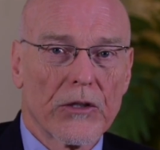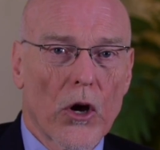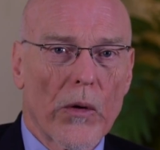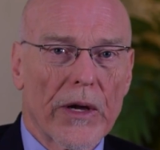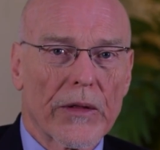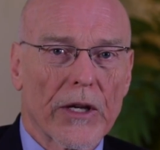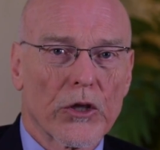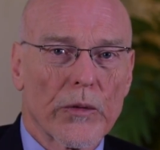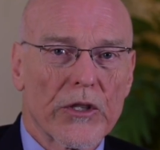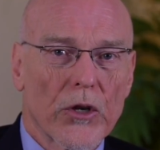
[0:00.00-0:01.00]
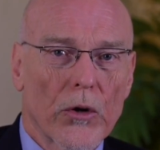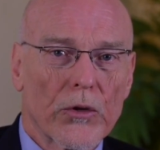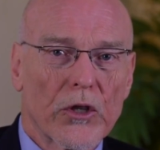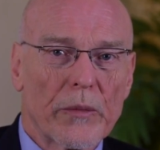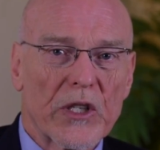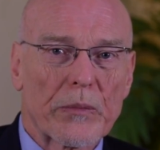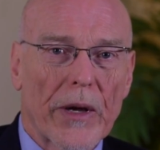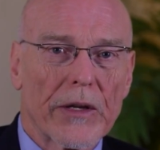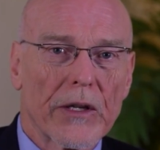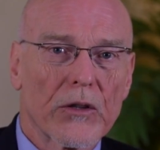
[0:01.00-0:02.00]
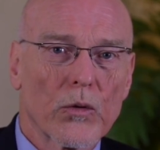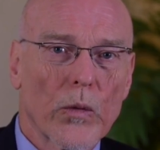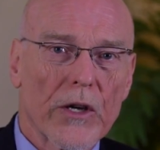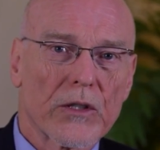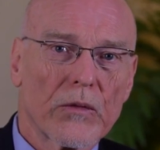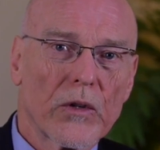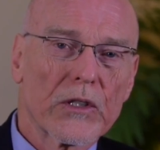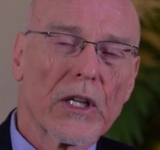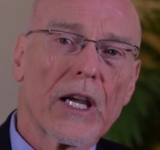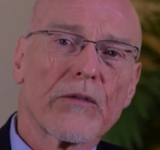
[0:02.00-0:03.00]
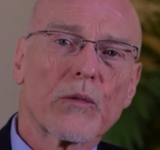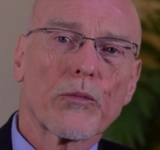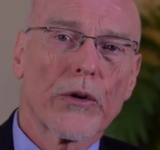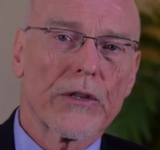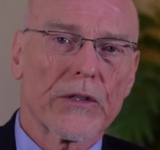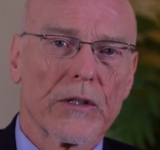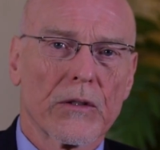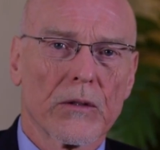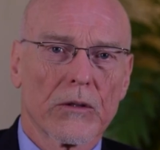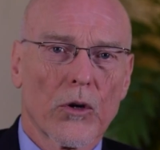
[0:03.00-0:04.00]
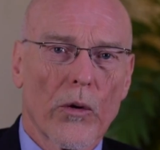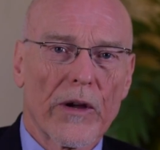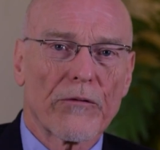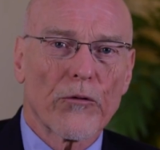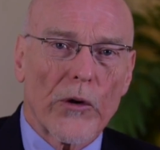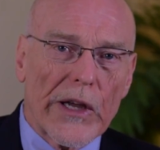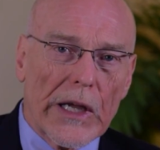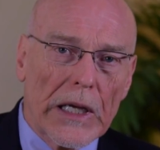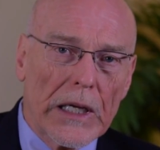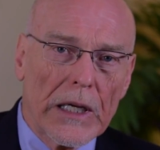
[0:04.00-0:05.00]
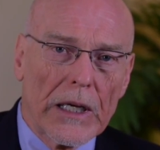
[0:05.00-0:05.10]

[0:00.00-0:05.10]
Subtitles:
knowing that the result could be spending the rest of one's life in prison going free